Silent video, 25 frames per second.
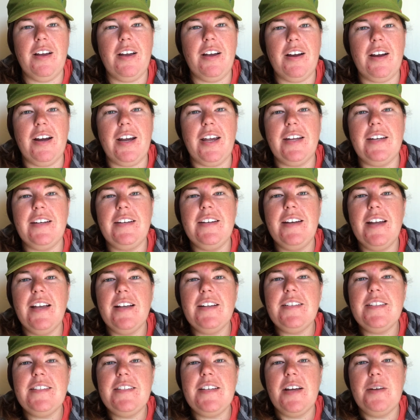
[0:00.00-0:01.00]
Alright,
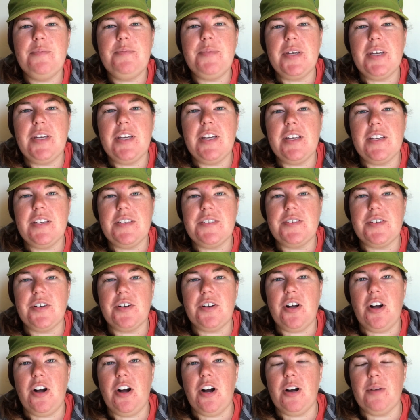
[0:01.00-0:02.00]
next up is
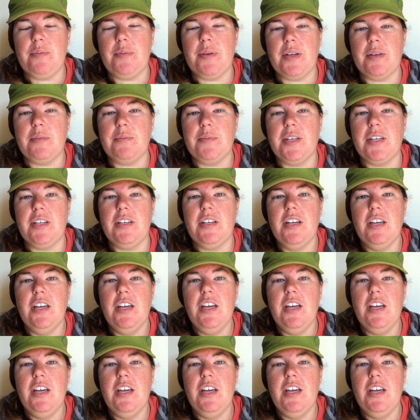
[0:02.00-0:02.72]
car payment.